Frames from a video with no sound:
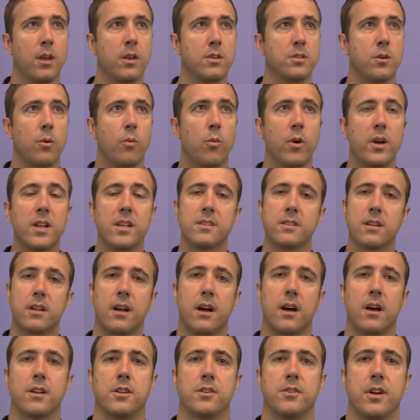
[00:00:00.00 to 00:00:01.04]
So what is a
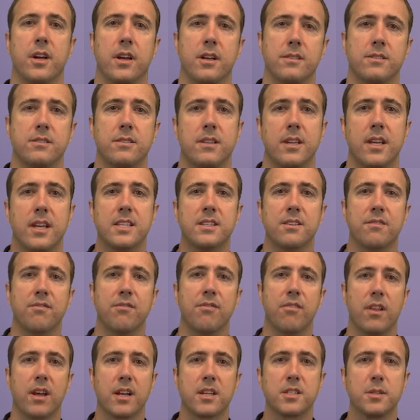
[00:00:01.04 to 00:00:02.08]
contrast? It's a
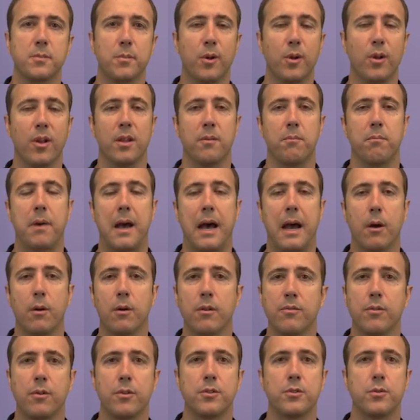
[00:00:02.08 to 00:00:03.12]
flexible and
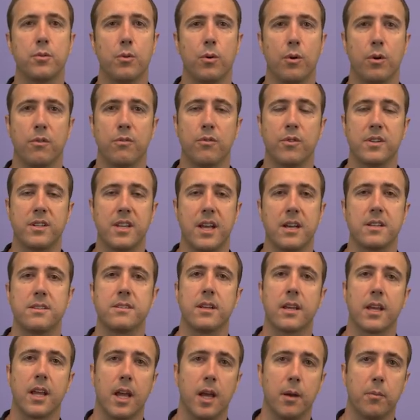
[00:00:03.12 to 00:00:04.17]
powerful tool for
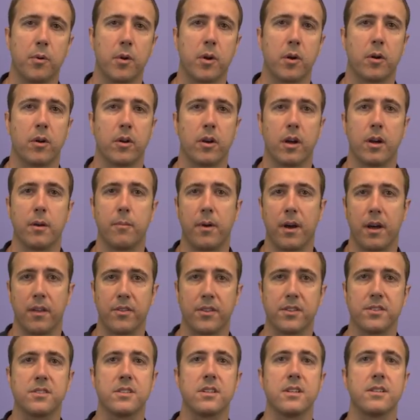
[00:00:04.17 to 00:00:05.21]
testing a priori
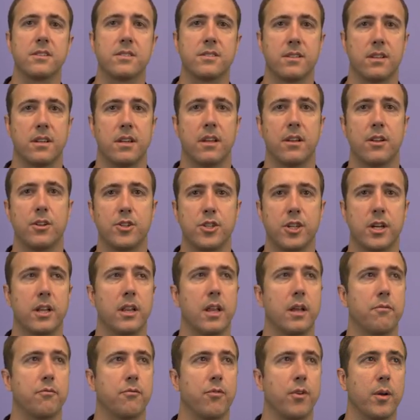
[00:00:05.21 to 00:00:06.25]
hypotheses in a
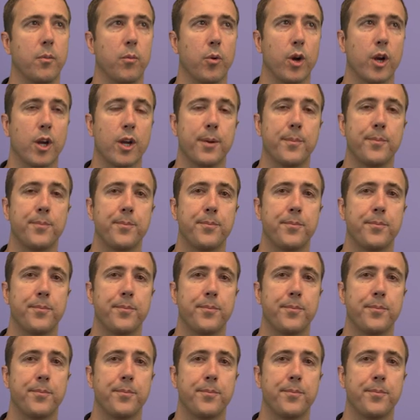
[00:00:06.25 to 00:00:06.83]
GLM framework.